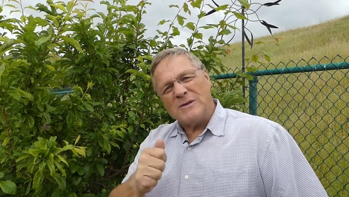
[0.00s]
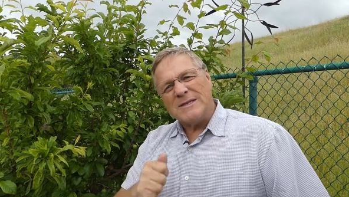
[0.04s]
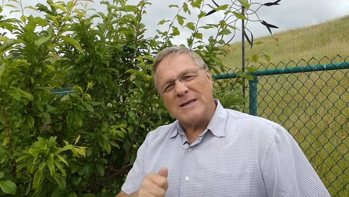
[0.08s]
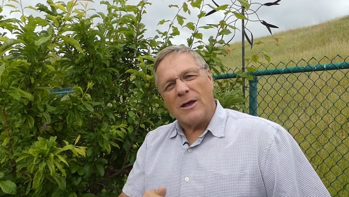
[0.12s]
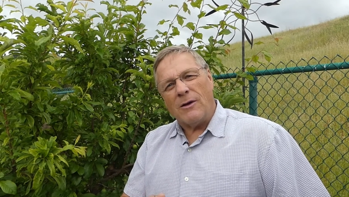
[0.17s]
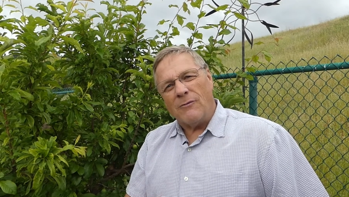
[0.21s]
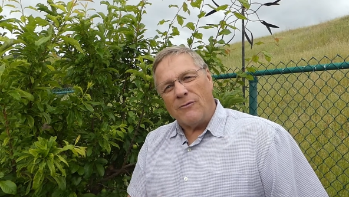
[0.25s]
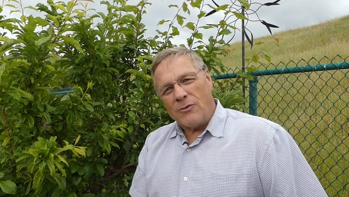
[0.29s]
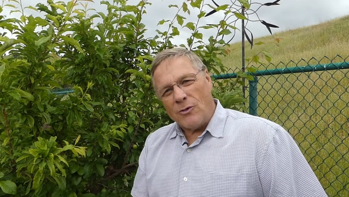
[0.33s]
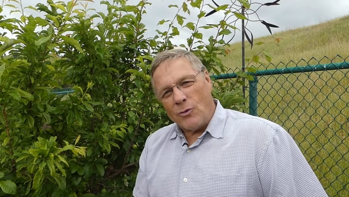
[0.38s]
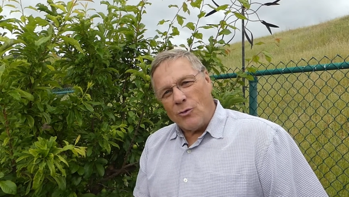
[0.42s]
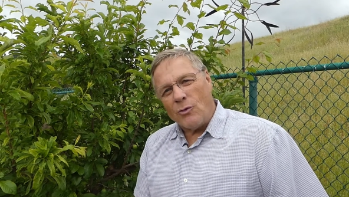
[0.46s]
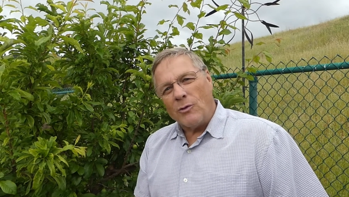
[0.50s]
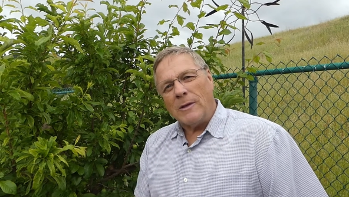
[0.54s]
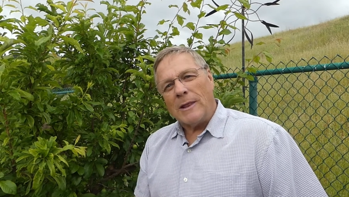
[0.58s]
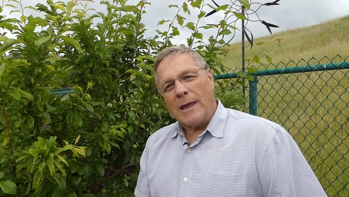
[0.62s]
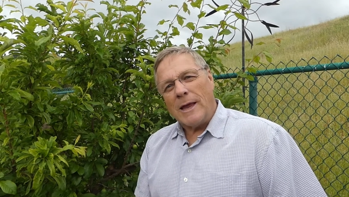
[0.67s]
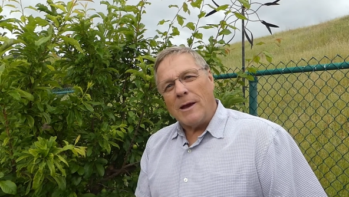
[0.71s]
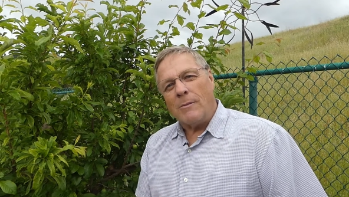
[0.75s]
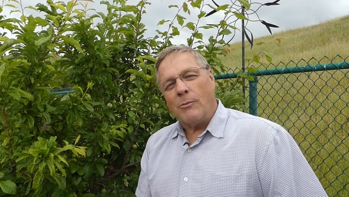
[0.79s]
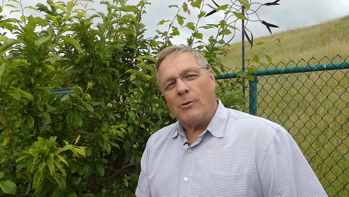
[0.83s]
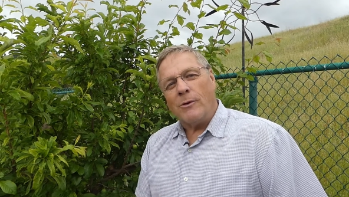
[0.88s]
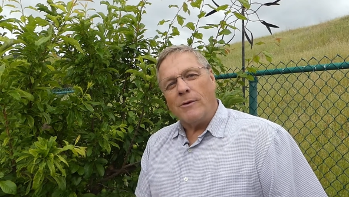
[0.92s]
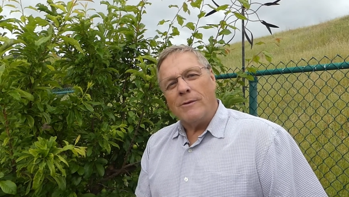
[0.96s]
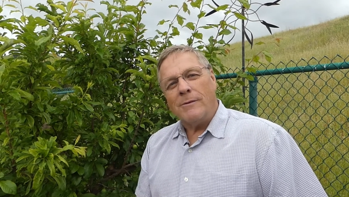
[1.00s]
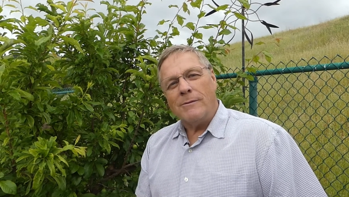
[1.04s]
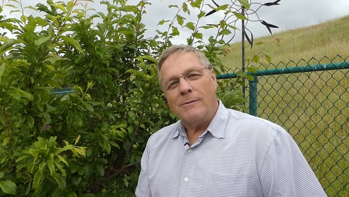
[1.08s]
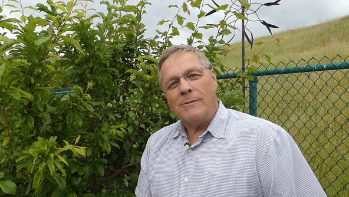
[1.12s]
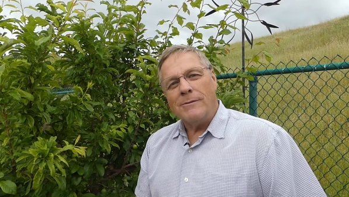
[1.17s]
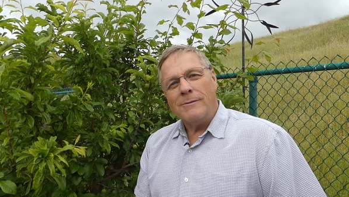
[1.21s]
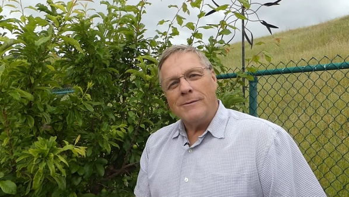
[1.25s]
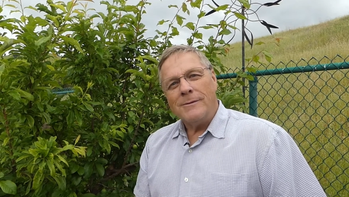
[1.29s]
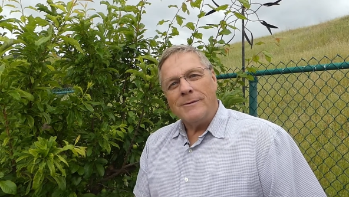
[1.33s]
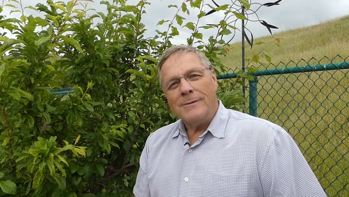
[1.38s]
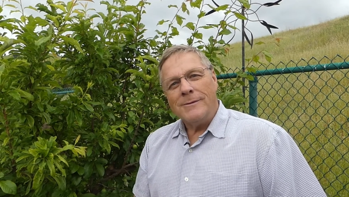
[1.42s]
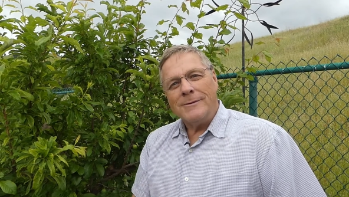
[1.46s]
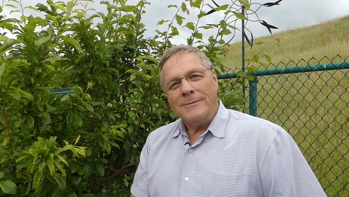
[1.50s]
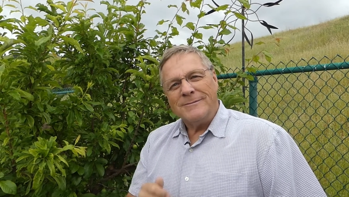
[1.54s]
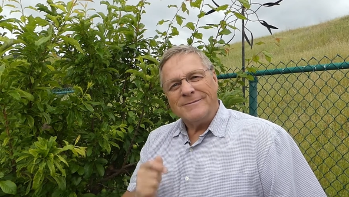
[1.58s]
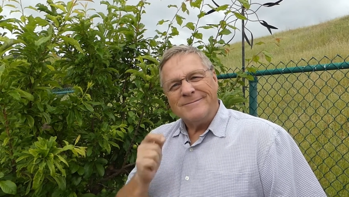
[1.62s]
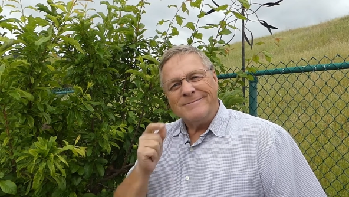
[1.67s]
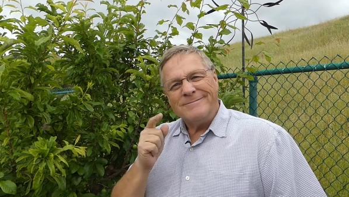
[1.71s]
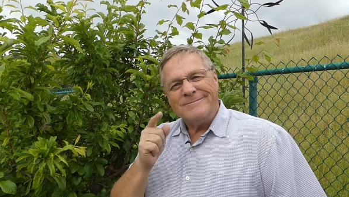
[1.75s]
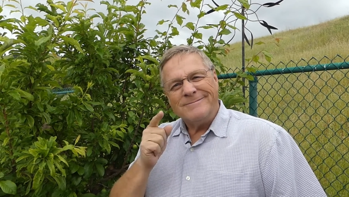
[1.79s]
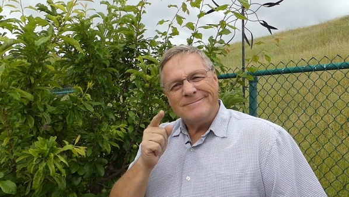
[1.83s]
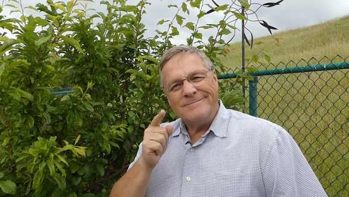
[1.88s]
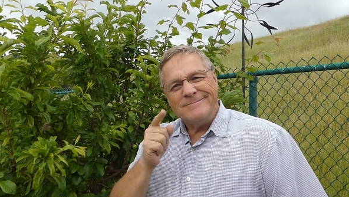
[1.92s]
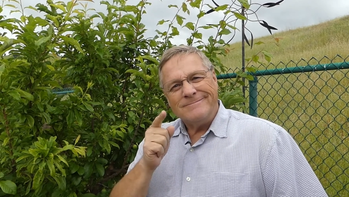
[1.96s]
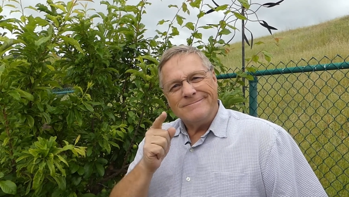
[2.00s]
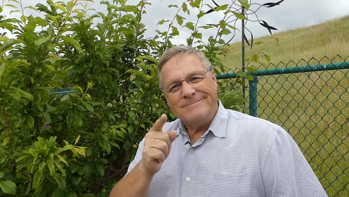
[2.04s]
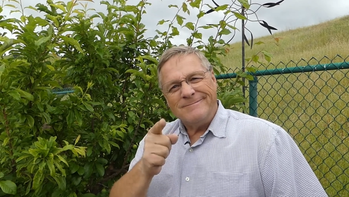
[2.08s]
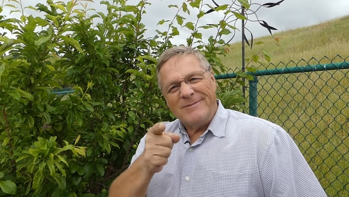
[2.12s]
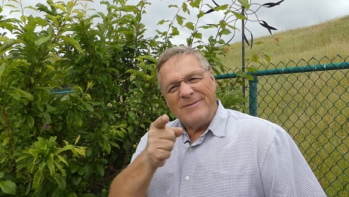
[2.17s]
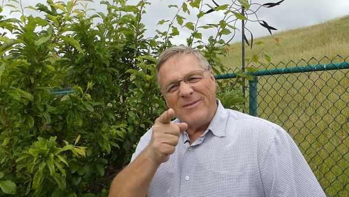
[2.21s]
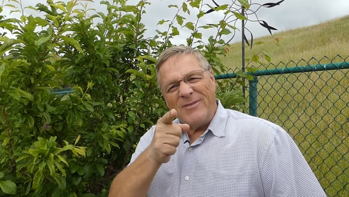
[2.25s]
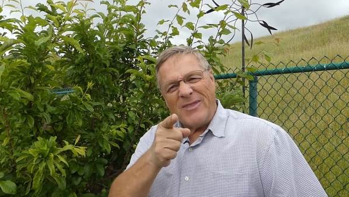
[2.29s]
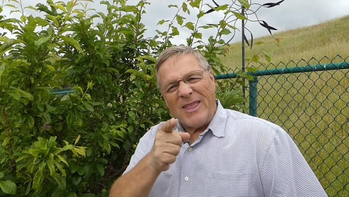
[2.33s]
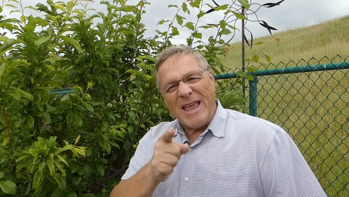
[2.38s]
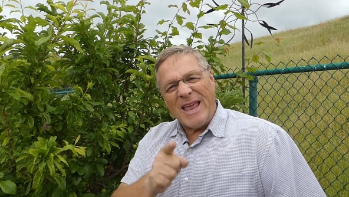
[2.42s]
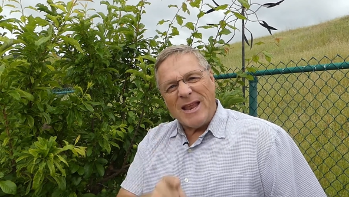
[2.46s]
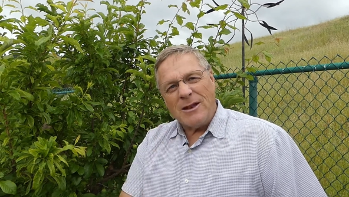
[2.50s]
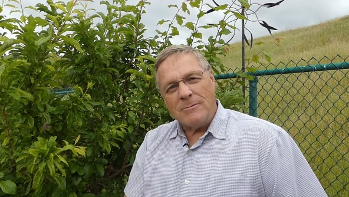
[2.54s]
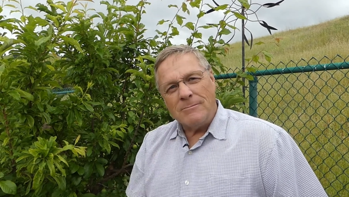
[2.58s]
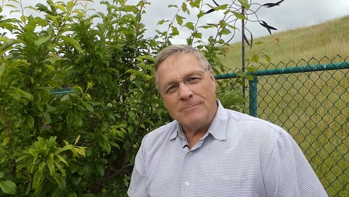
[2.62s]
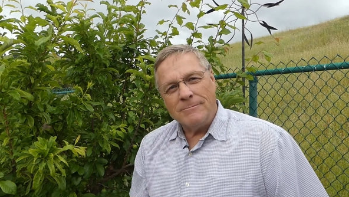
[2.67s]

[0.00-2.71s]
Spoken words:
of your labor. Thin.